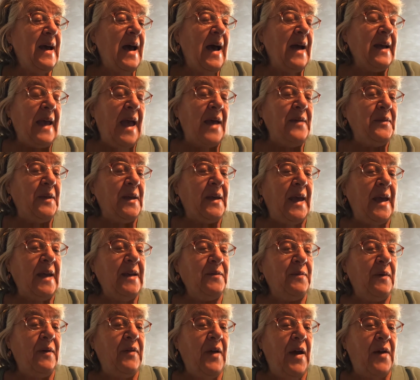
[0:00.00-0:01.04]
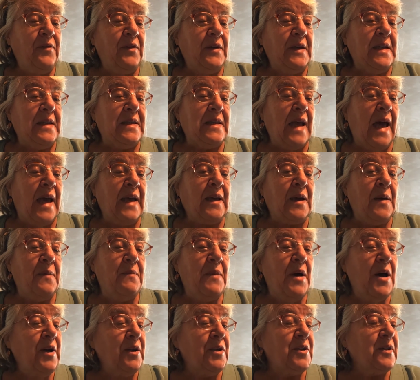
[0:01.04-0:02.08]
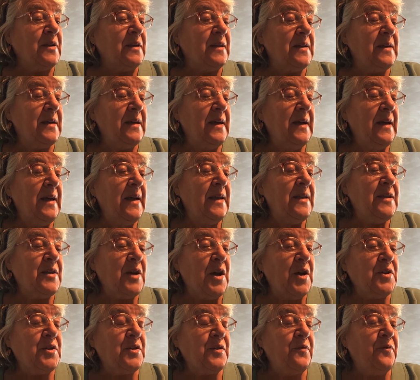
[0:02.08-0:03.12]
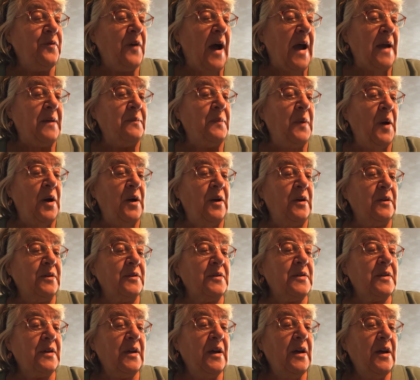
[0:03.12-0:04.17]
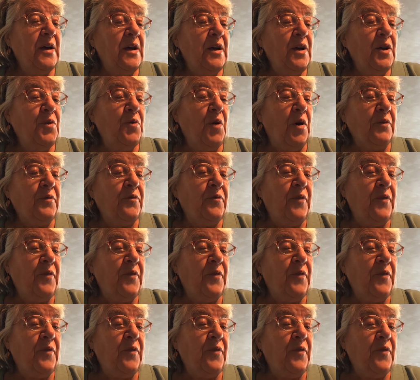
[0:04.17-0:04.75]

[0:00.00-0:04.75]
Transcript: Again, the kingdom of heaven is like a merchant in search of fine pearls, who on